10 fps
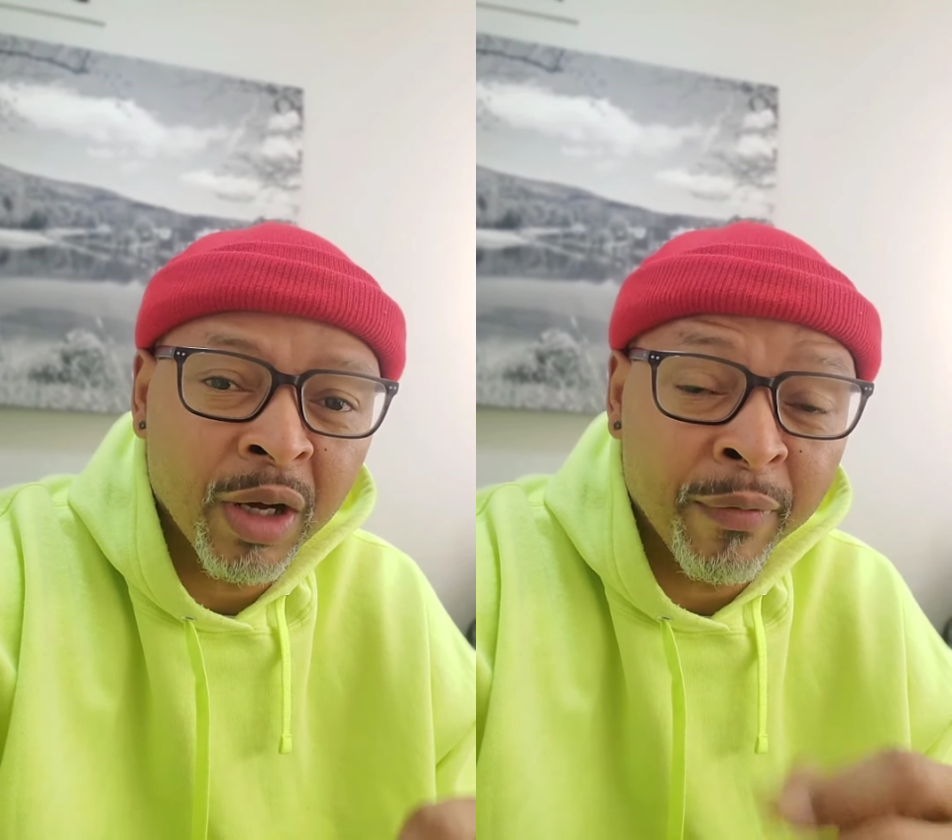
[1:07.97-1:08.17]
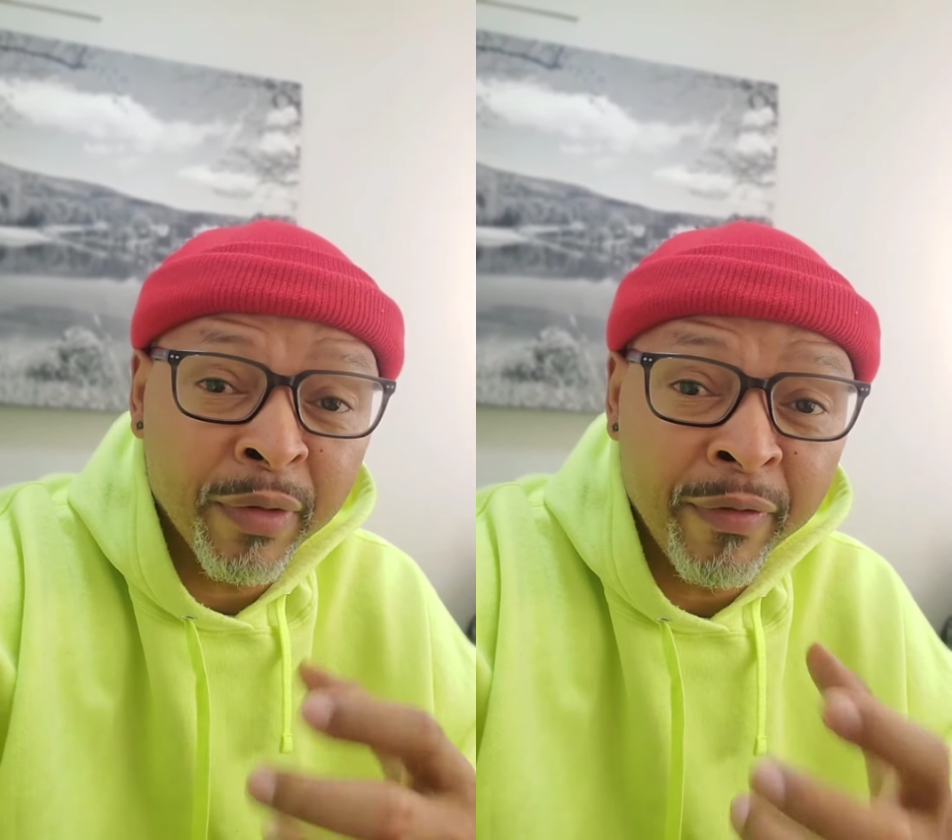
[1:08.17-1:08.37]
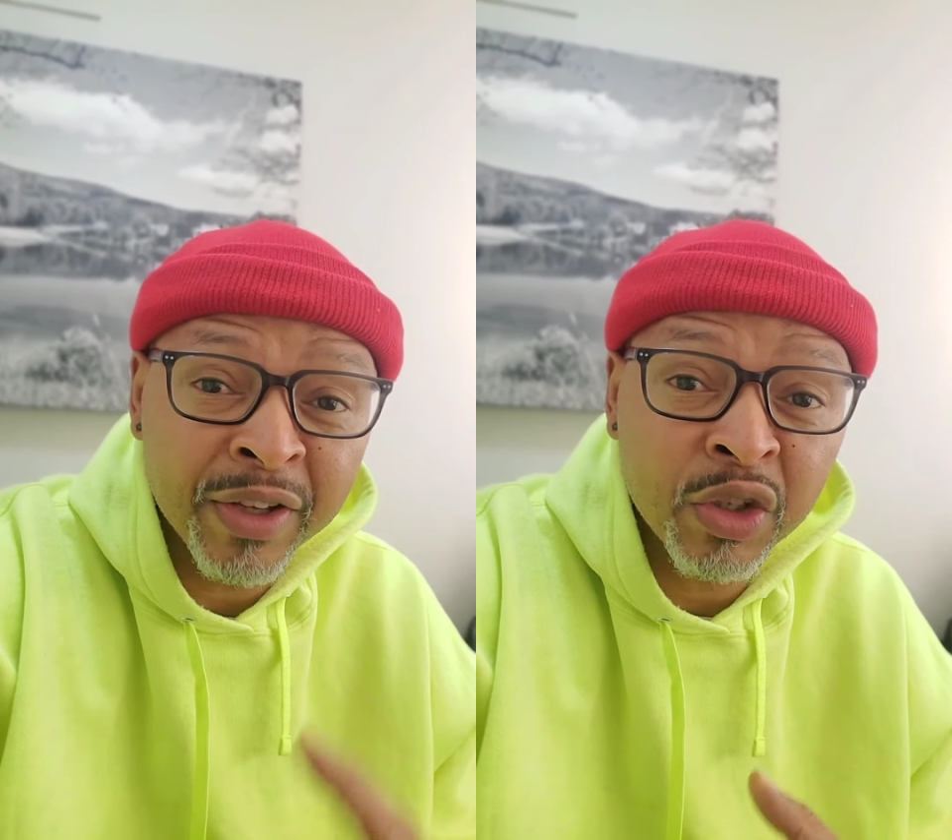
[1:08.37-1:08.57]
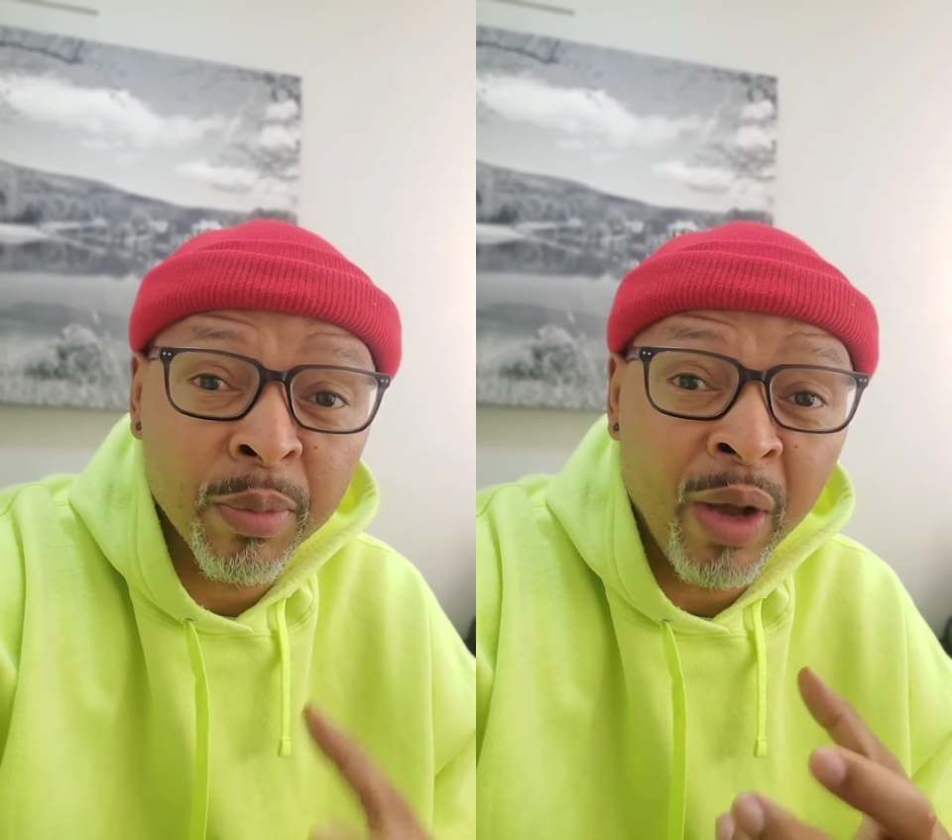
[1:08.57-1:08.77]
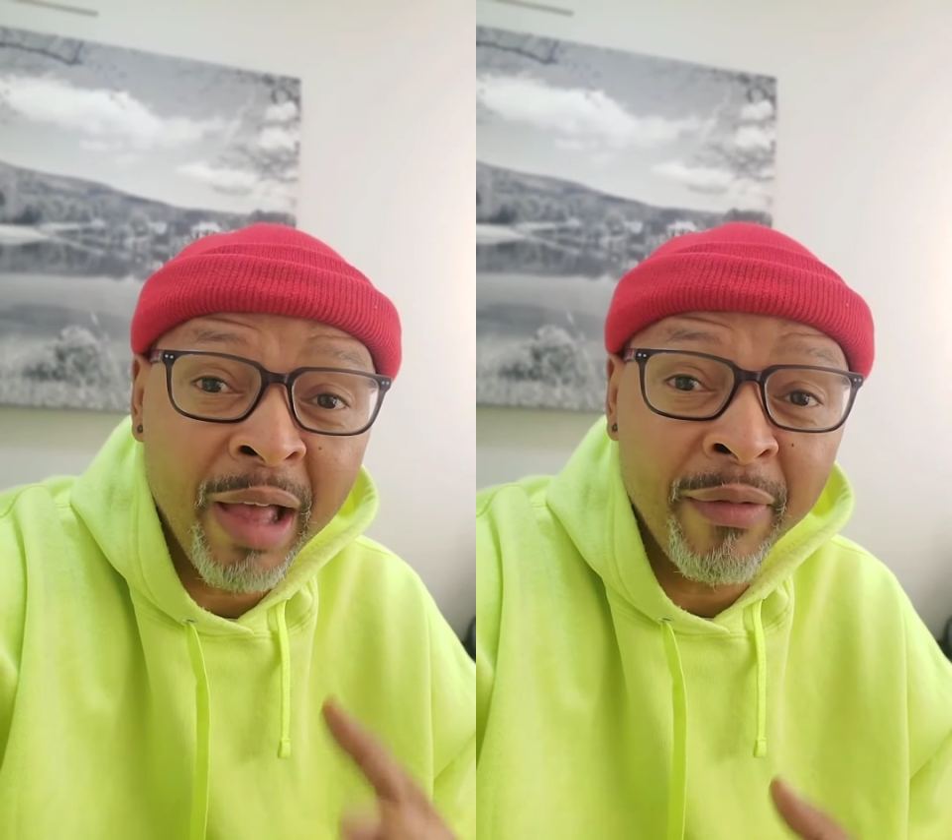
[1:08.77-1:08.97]
of the
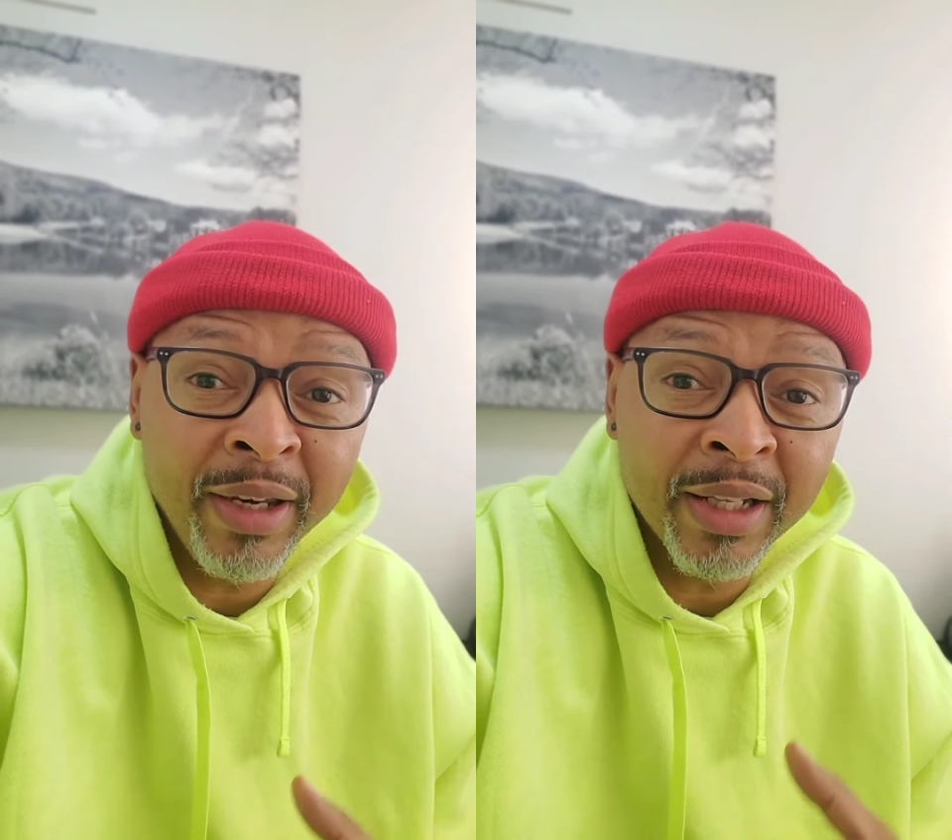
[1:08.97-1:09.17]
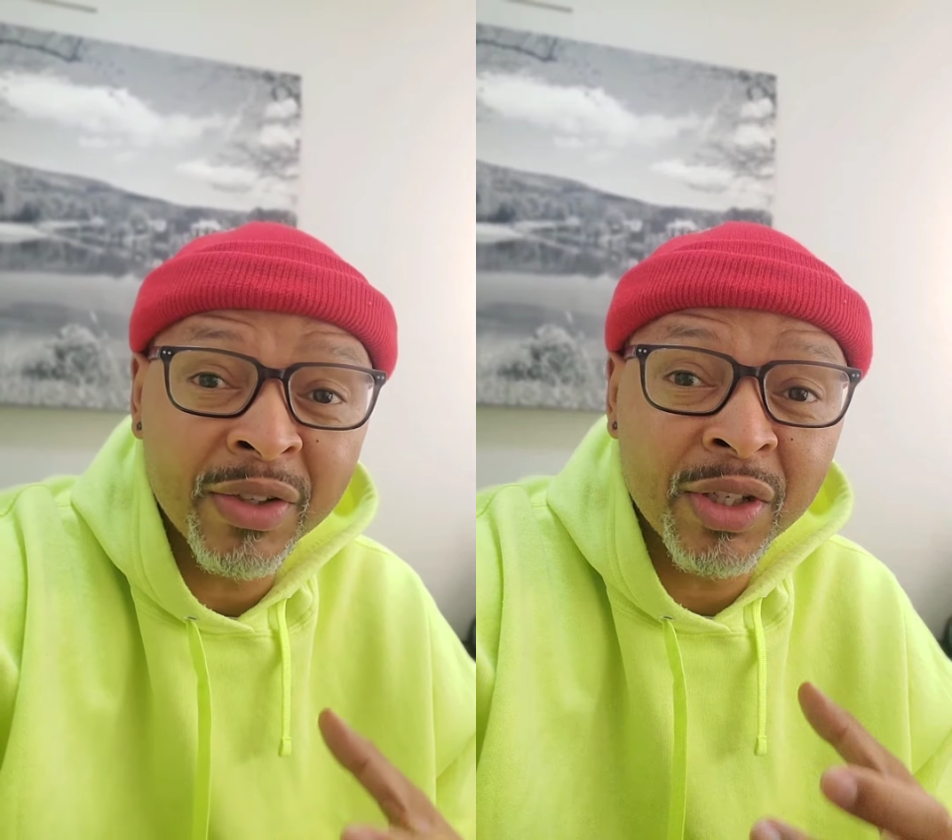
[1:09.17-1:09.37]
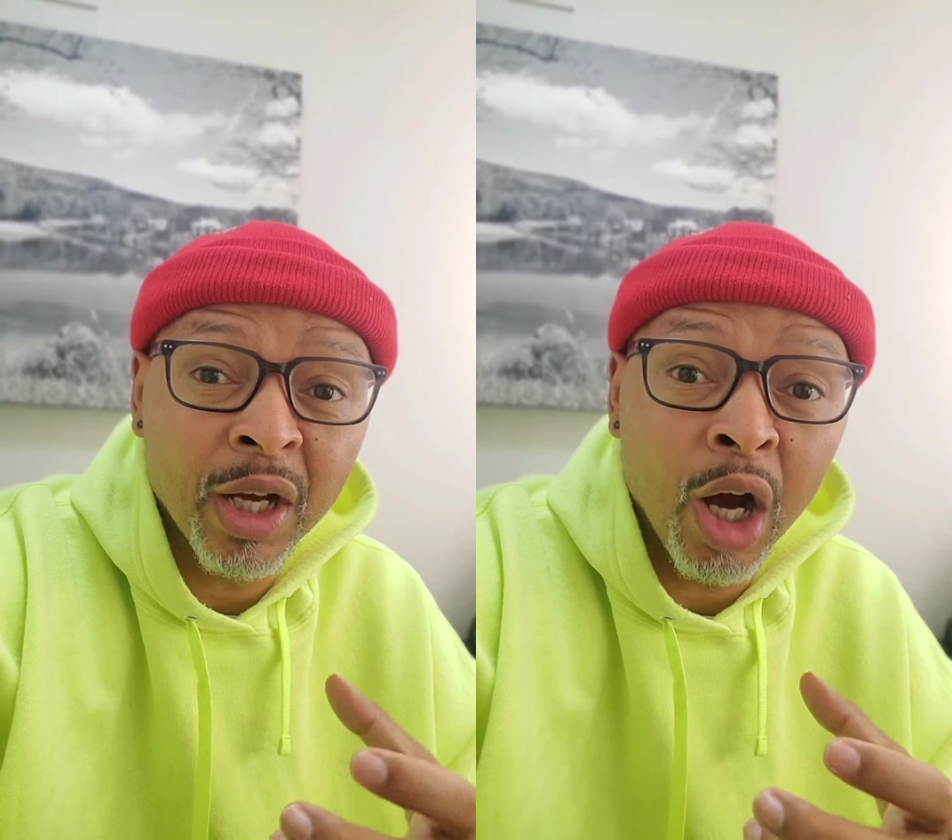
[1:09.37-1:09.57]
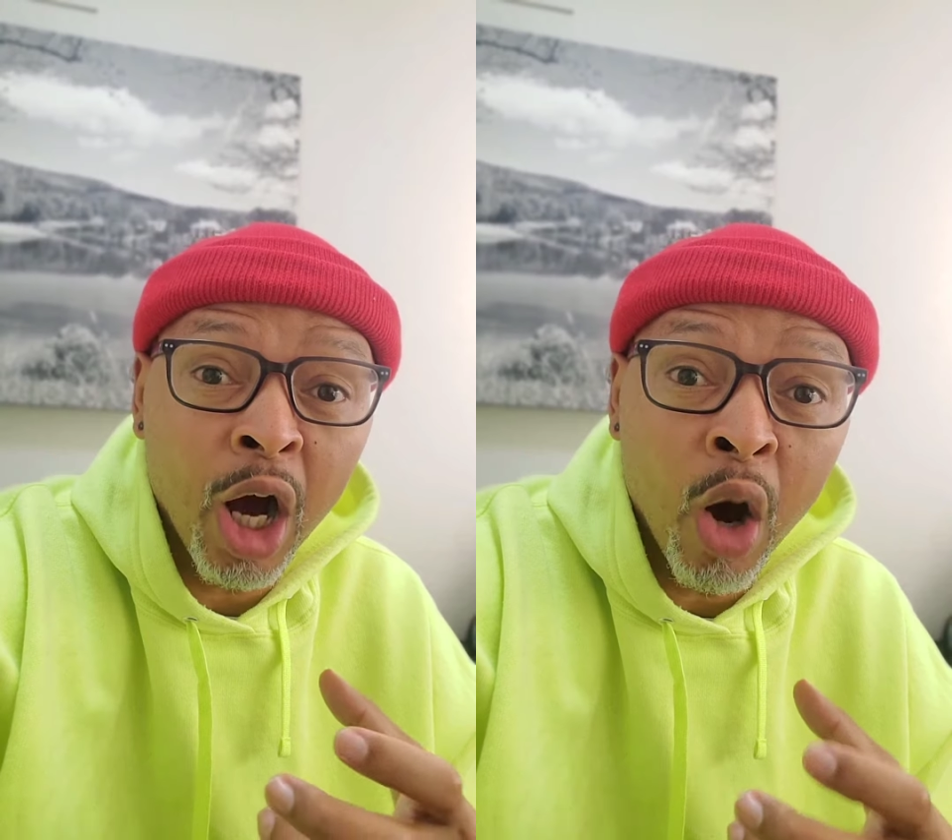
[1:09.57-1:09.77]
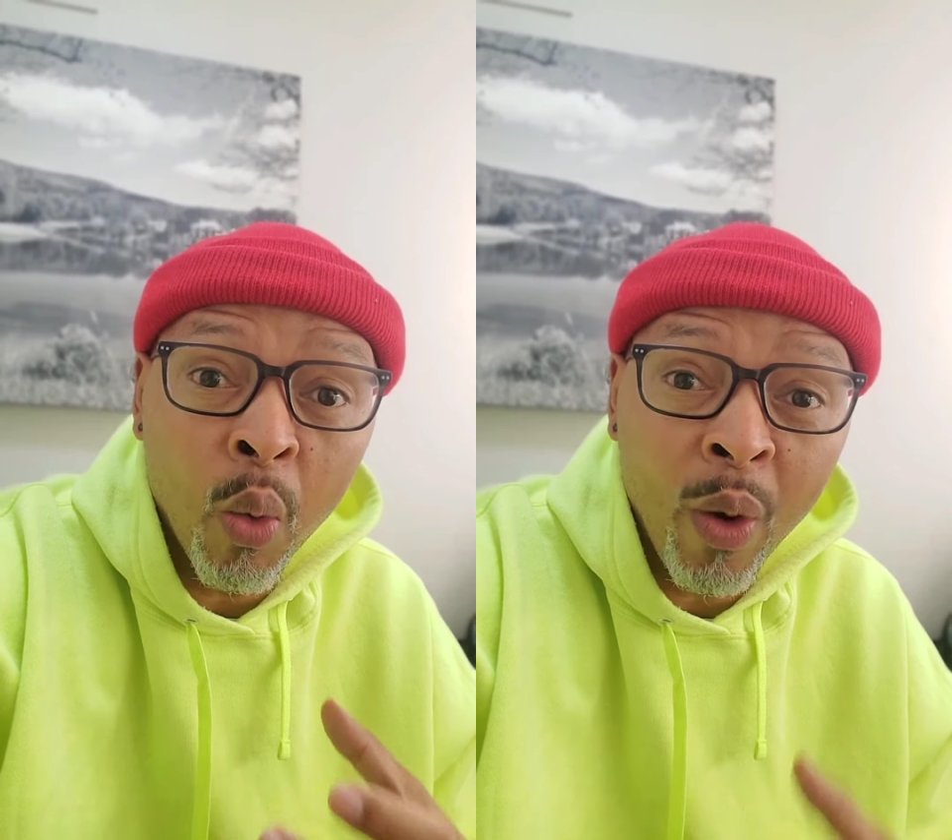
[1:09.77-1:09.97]
visible evidence
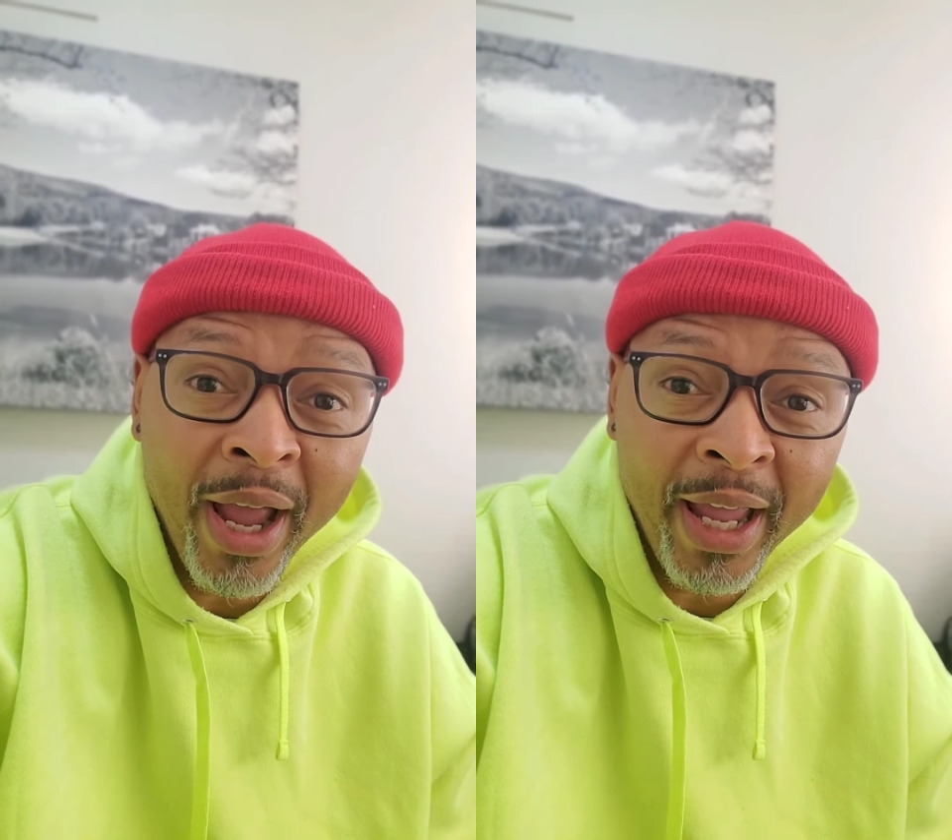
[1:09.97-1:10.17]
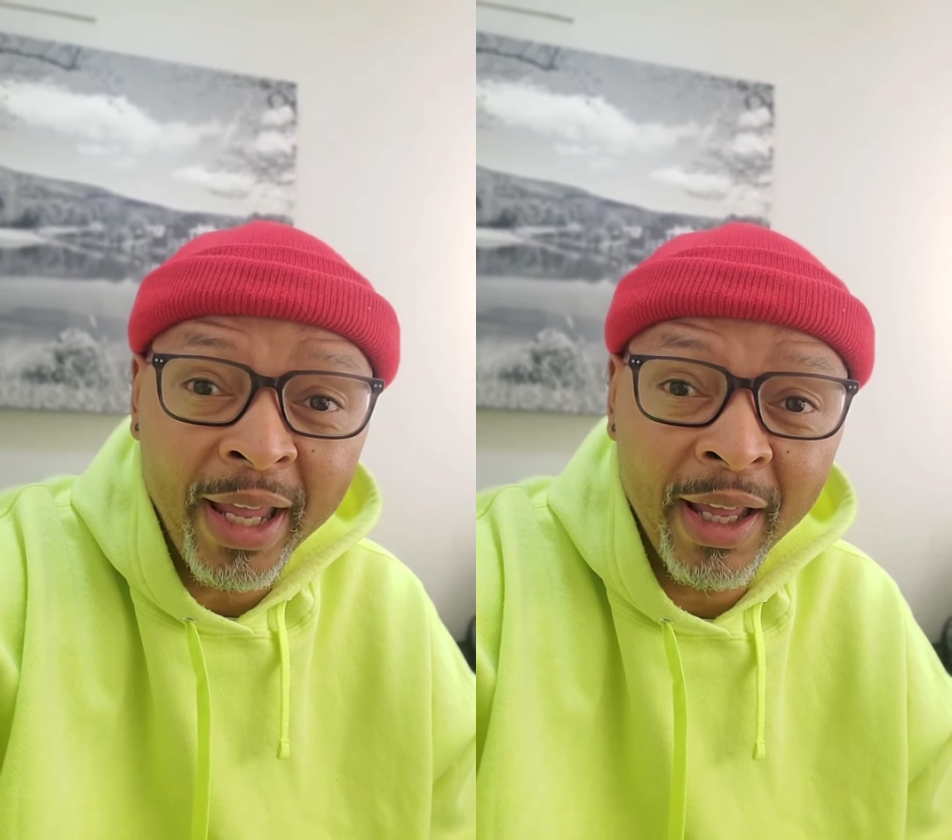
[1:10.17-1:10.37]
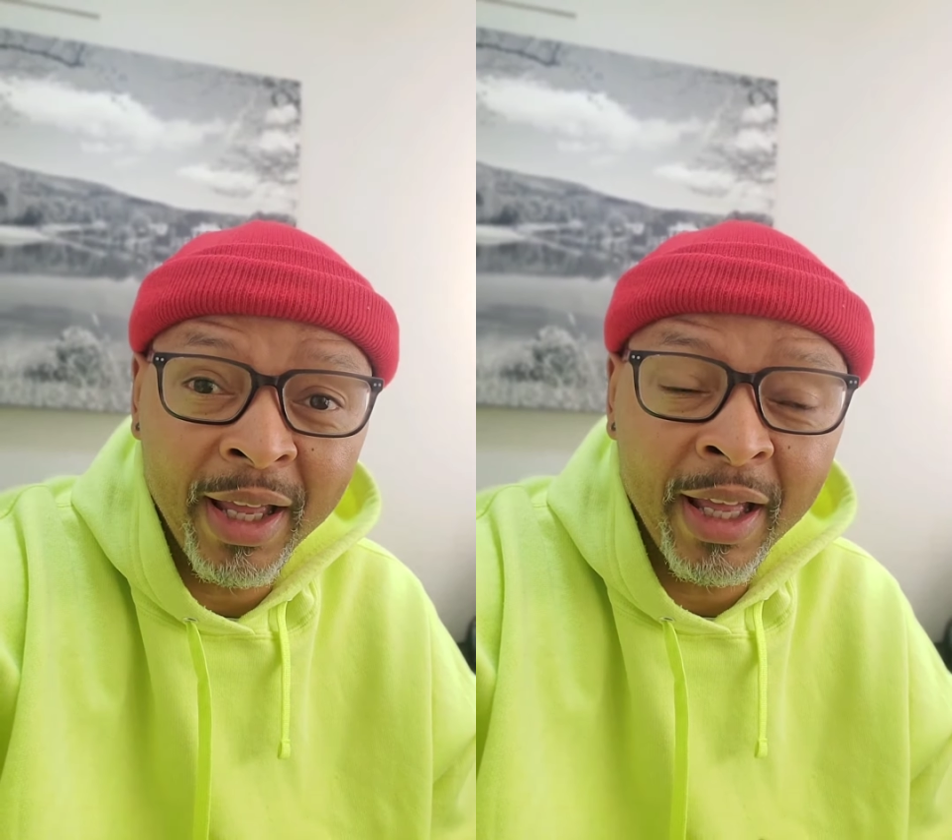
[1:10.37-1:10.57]
away.